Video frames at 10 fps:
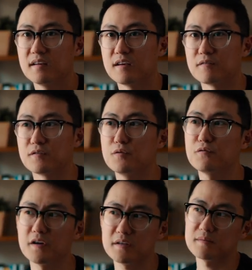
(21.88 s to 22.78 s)
if you
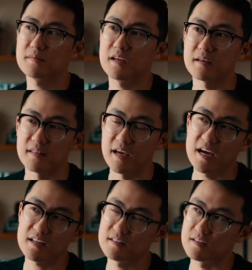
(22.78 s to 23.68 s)
find something like
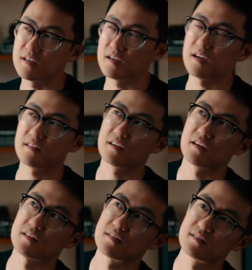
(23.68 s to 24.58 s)
that i think
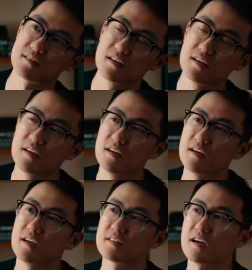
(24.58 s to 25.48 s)
it's
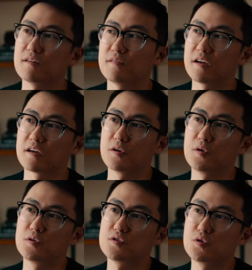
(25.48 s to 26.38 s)
it's kind of like
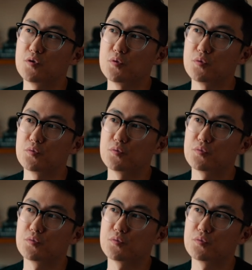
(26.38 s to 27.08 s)
going to